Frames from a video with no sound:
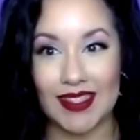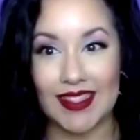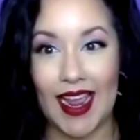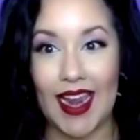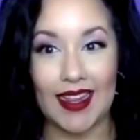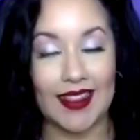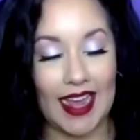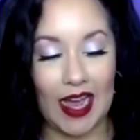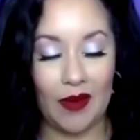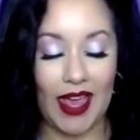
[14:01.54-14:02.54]
saying and then
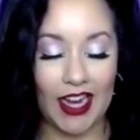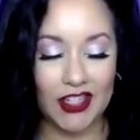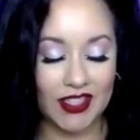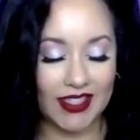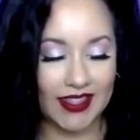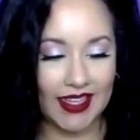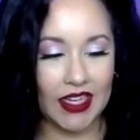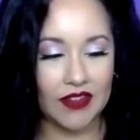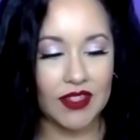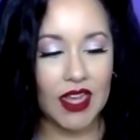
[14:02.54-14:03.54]
how he actually
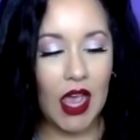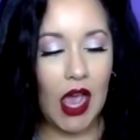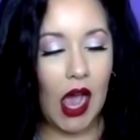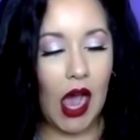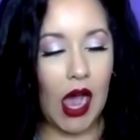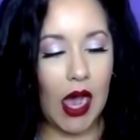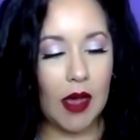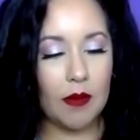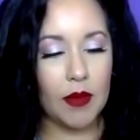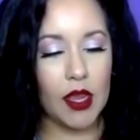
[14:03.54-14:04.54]
lived.
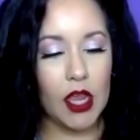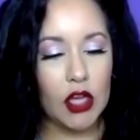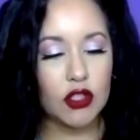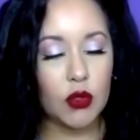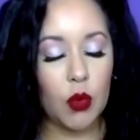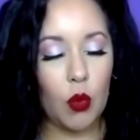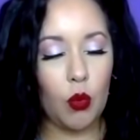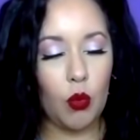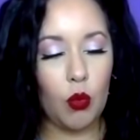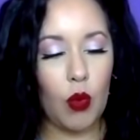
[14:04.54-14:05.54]
So
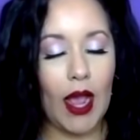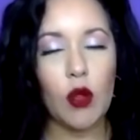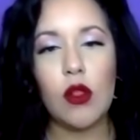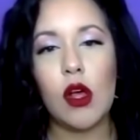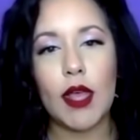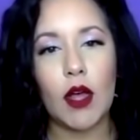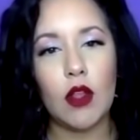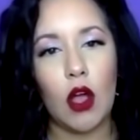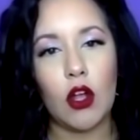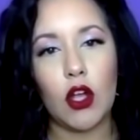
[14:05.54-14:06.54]
how
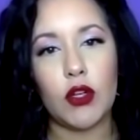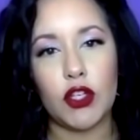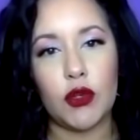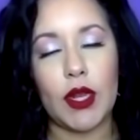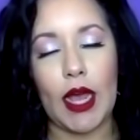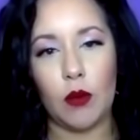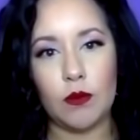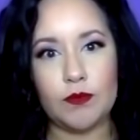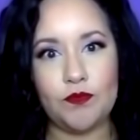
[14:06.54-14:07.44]
long ago did you get out?